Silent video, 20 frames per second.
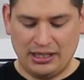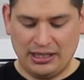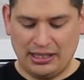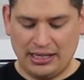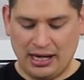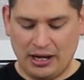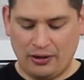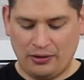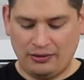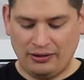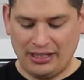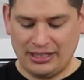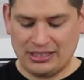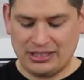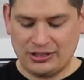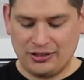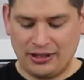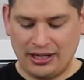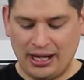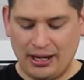Now let's
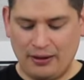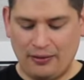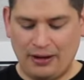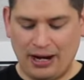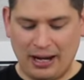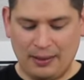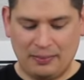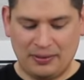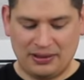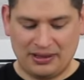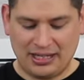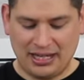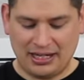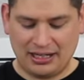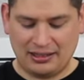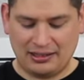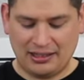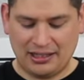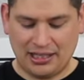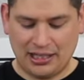look how
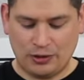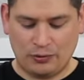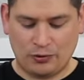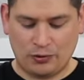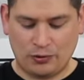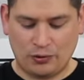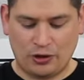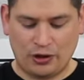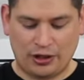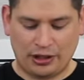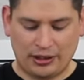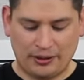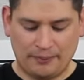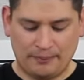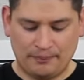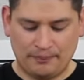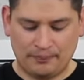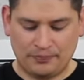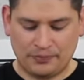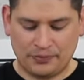hypothetically it would work.
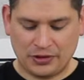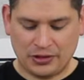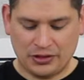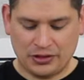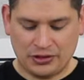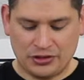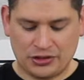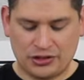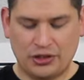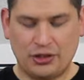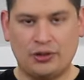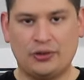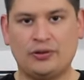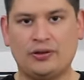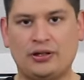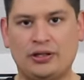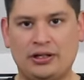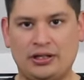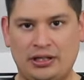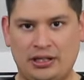
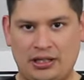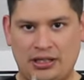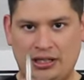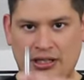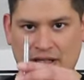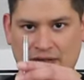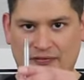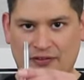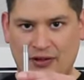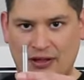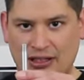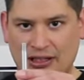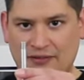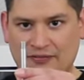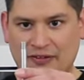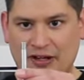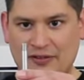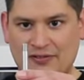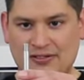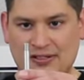So if you look at the
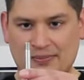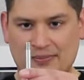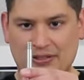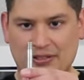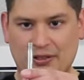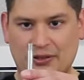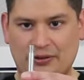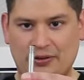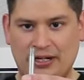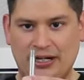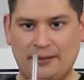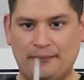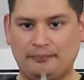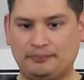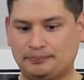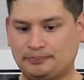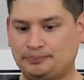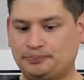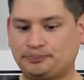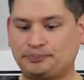valve stem seal, right?
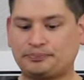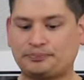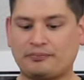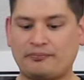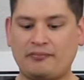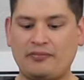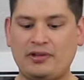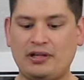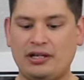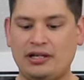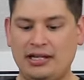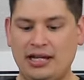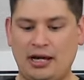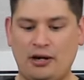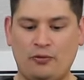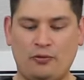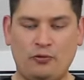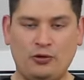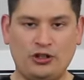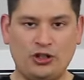
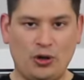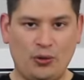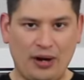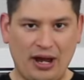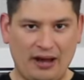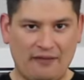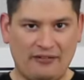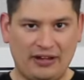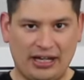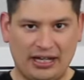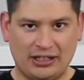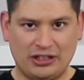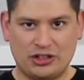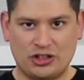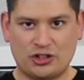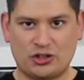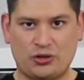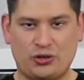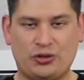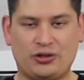Now, we don't have a head to
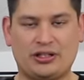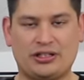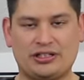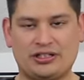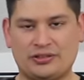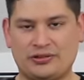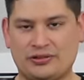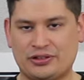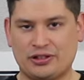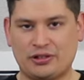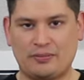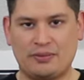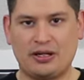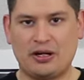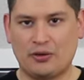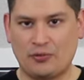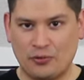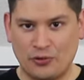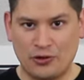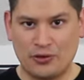show you this, going to be
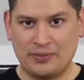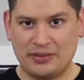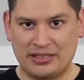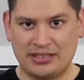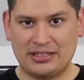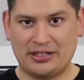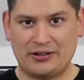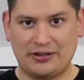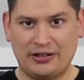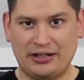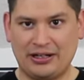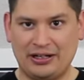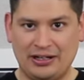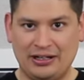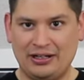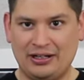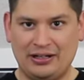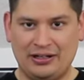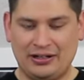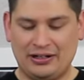a rudimentary
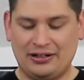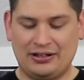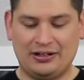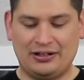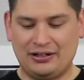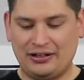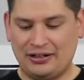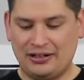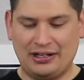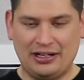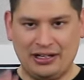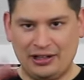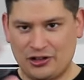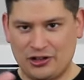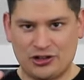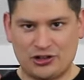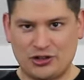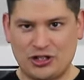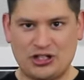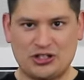
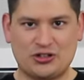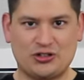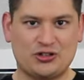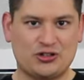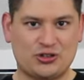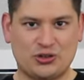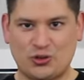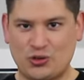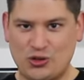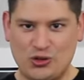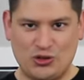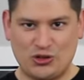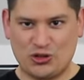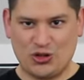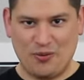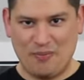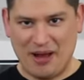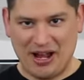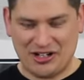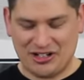illustration, so use
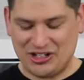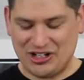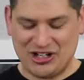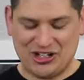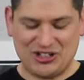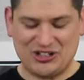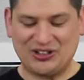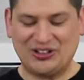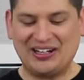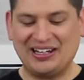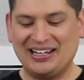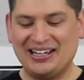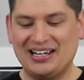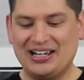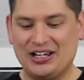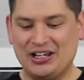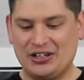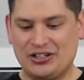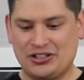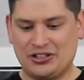your imagination.
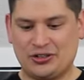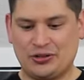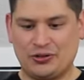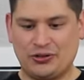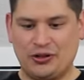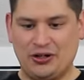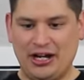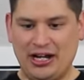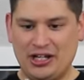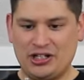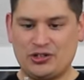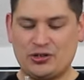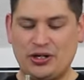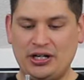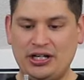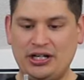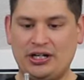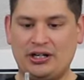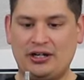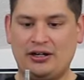So your head's
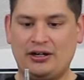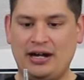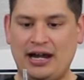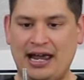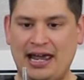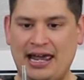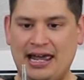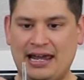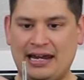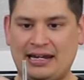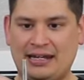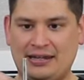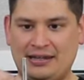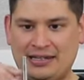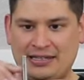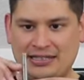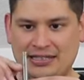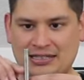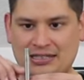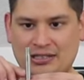right here, and
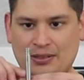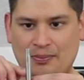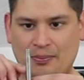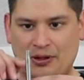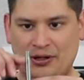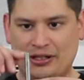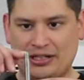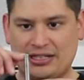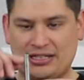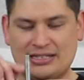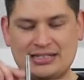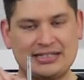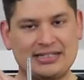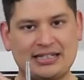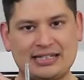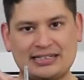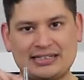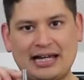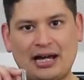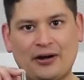this is the part that
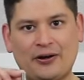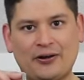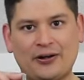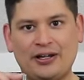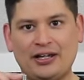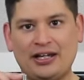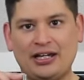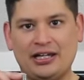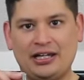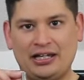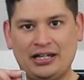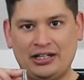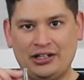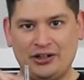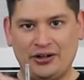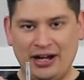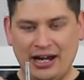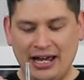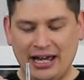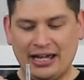sticks out in
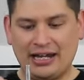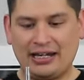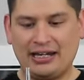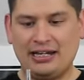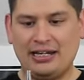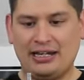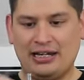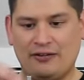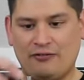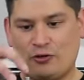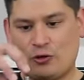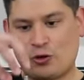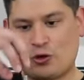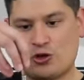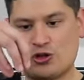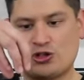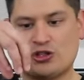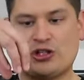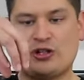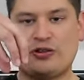your head. And of
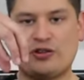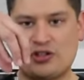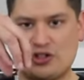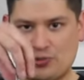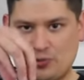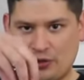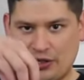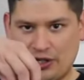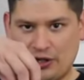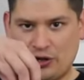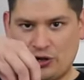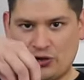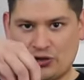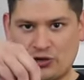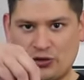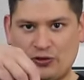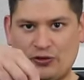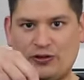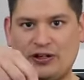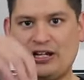course, the spring goes
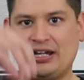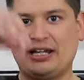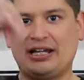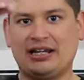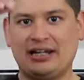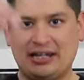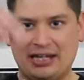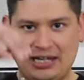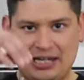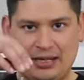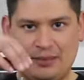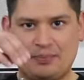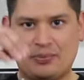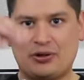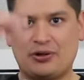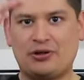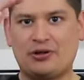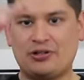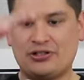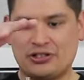over it, and the
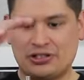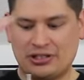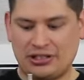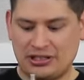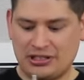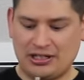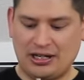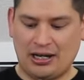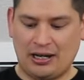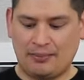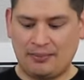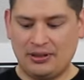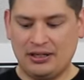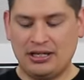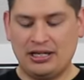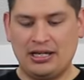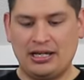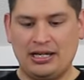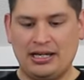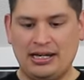keepers, and the top.
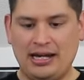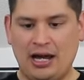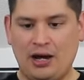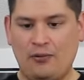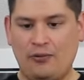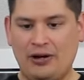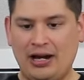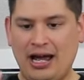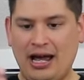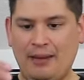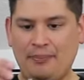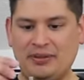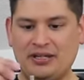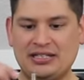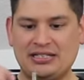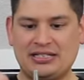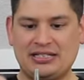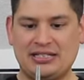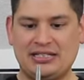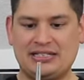Now, what
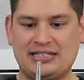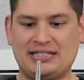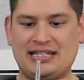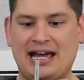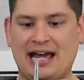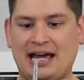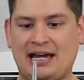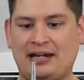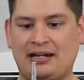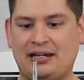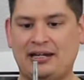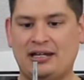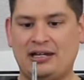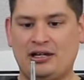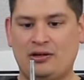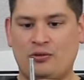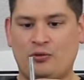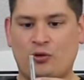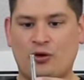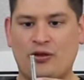happens is that
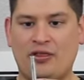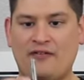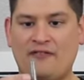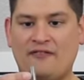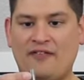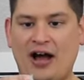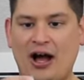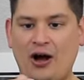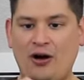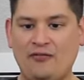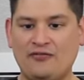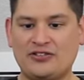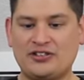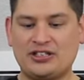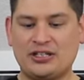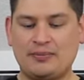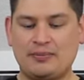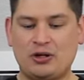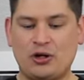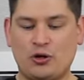where the valve
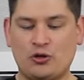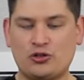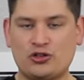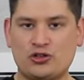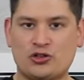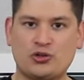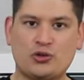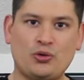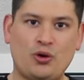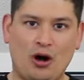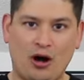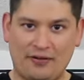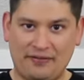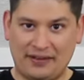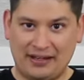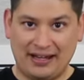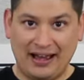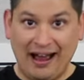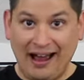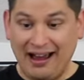stem goes through on
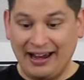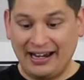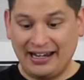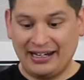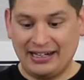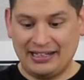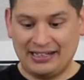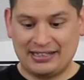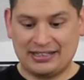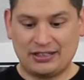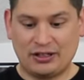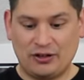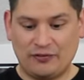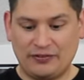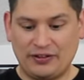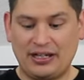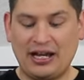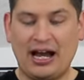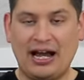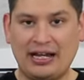the guide itself,
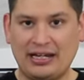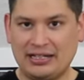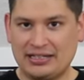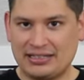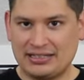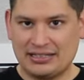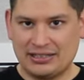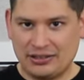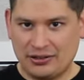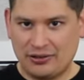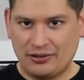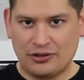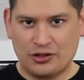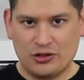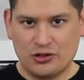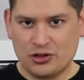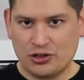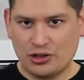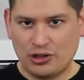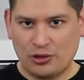the guide is, you know,
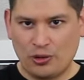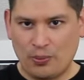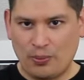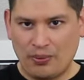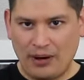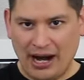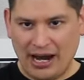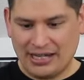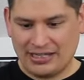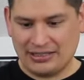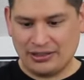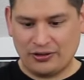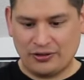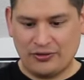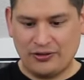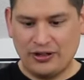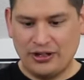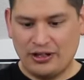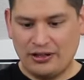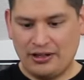usually a little brass,
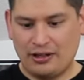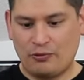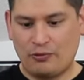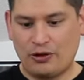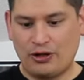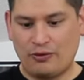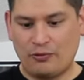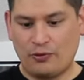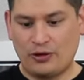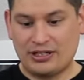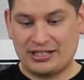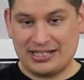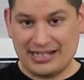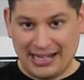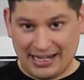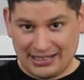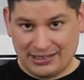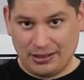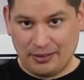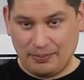little thing where it
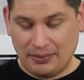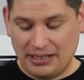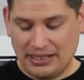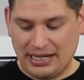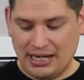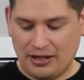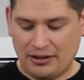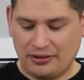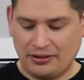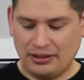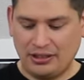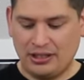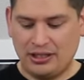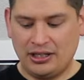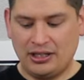slides up and down.